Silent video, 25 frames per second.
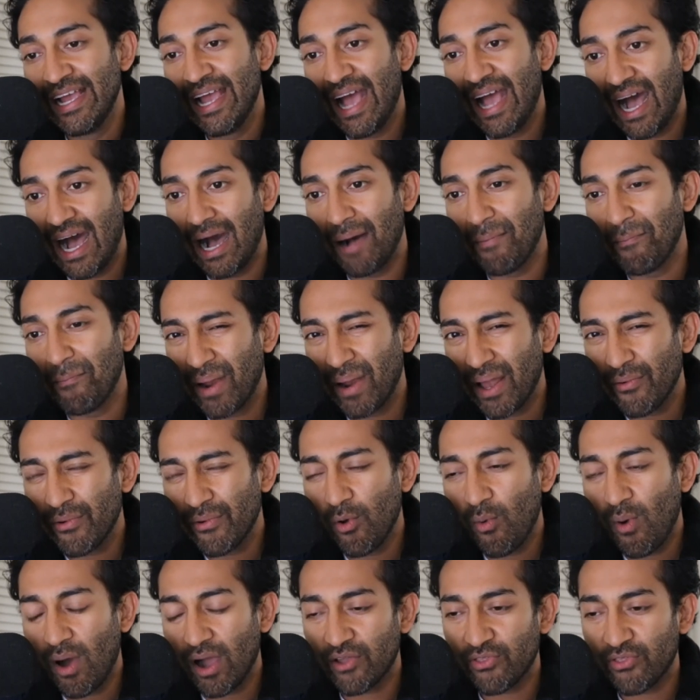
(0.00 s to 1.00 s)
Um, but I want to
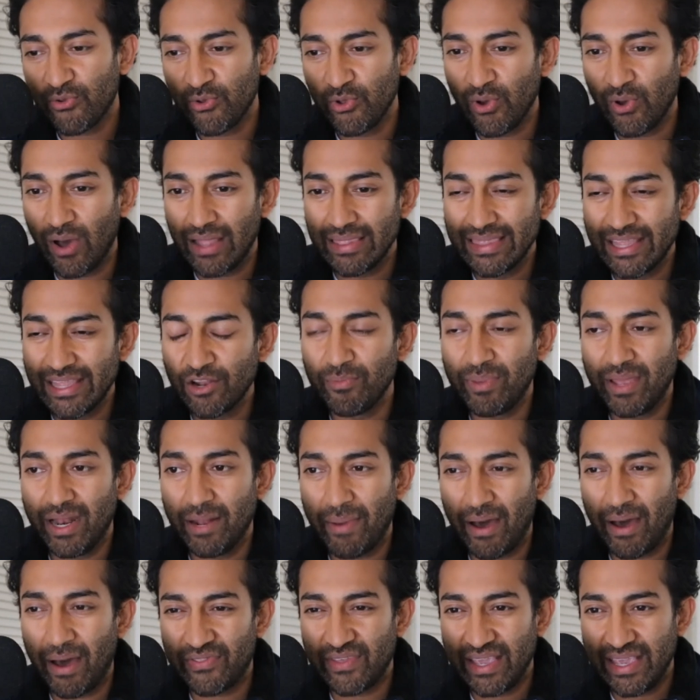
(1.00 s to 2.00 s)
walk through a little bit
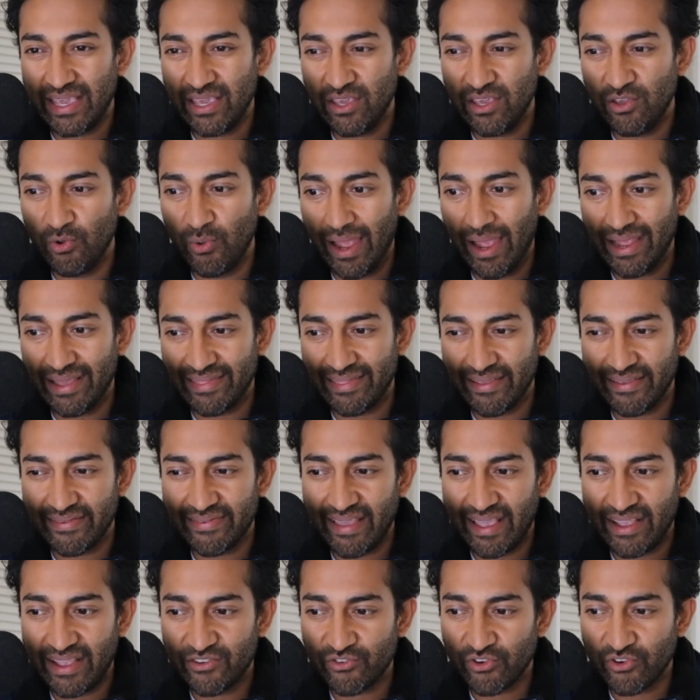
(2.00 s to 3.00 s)
about the EUA and this
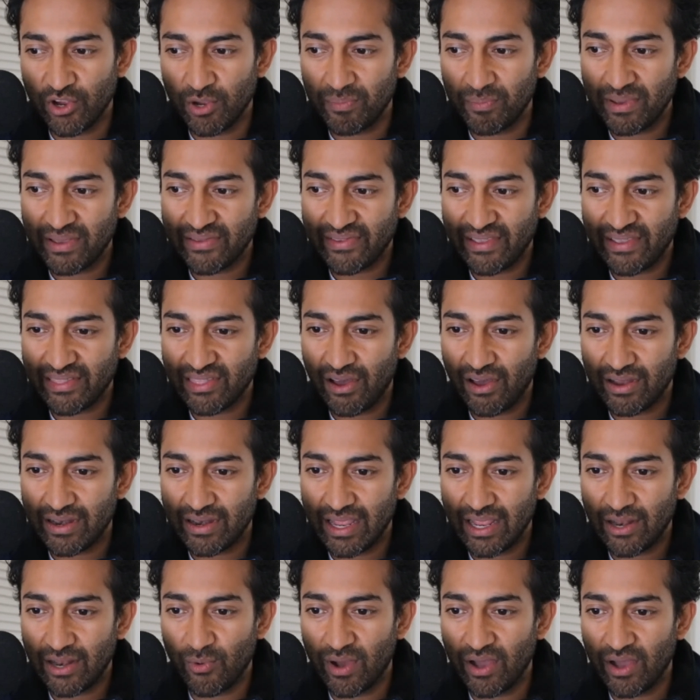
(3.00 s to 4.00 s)
age group because I thought
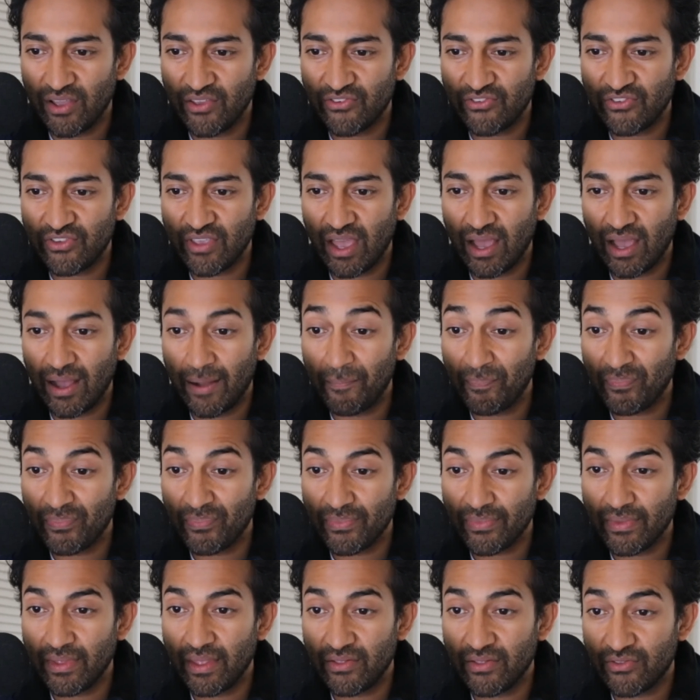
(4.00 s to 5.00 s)
it was um,
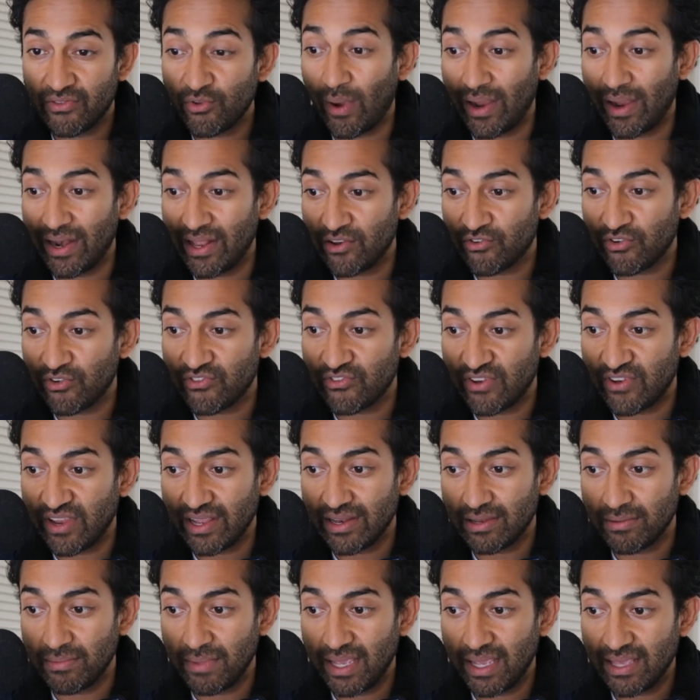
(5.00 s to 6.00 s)
it's quite interesting
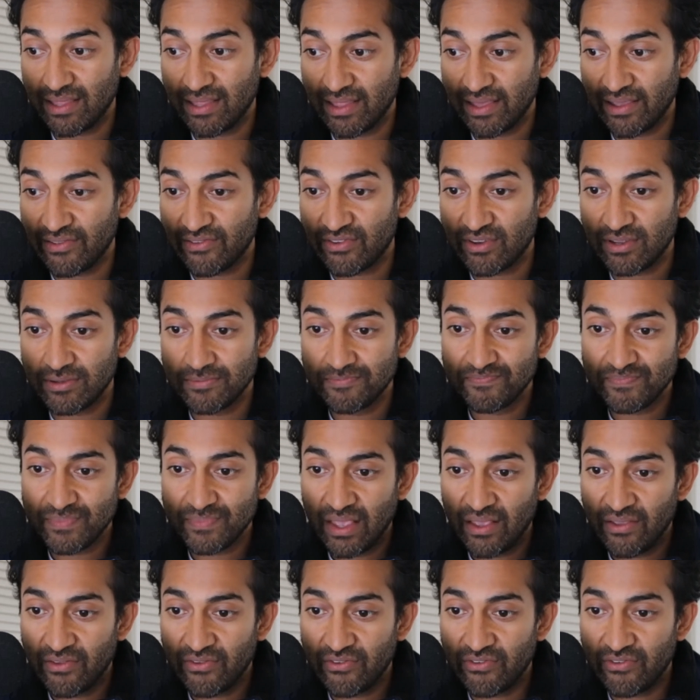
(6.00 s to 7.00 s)
to me at least.
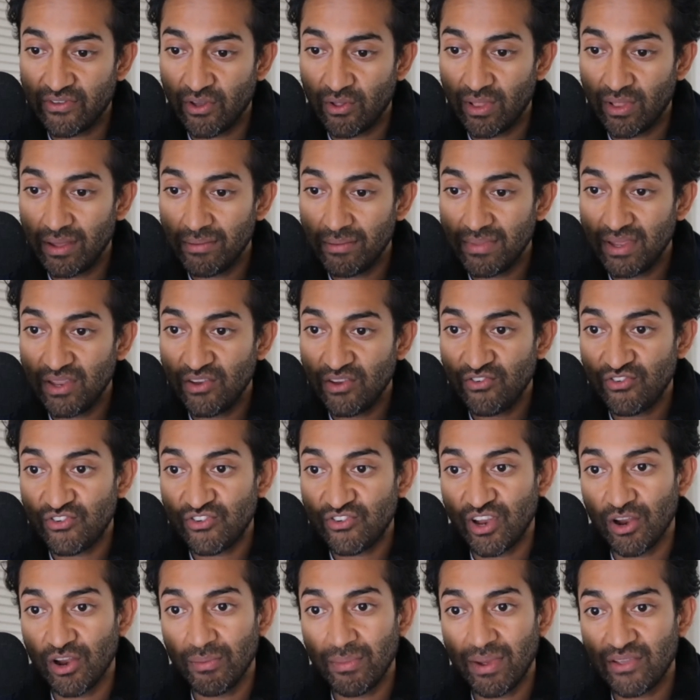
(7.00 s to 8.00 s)
So let me
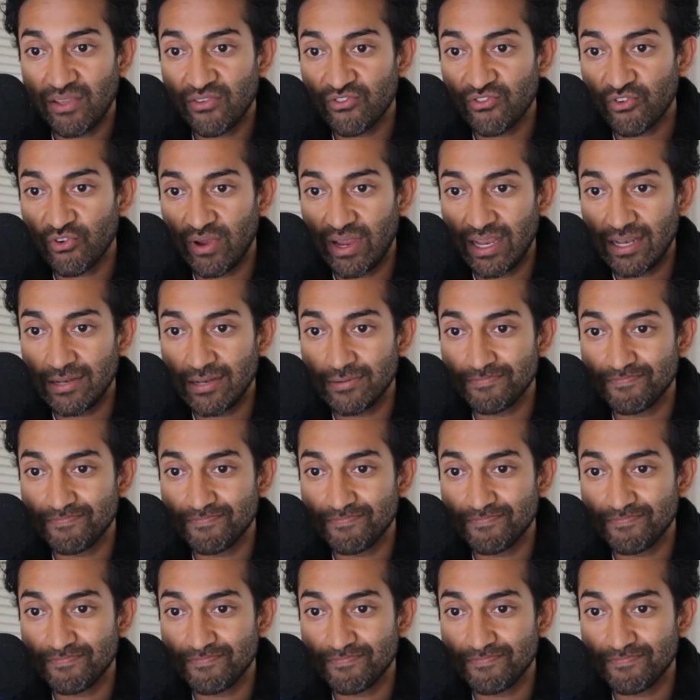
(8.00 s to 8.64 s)
share my screen.